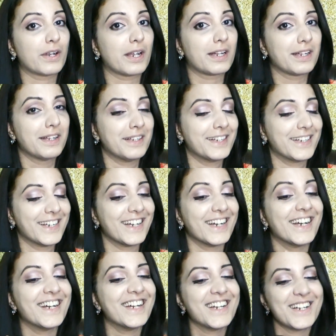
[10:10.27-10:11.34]
And
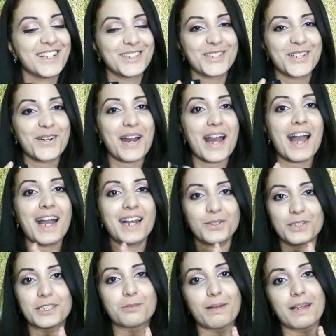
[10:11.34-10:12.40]
so I had
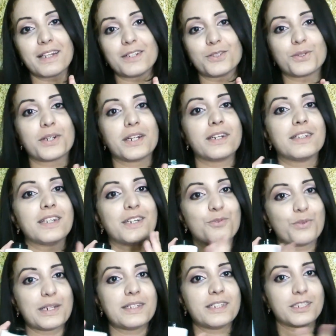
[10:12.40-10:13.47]
to explain it to her that
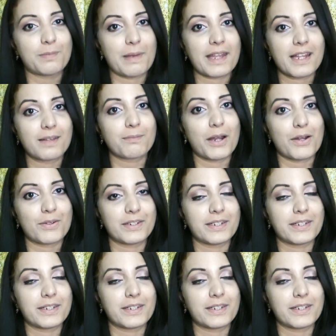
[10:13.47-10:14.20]
what this baking powder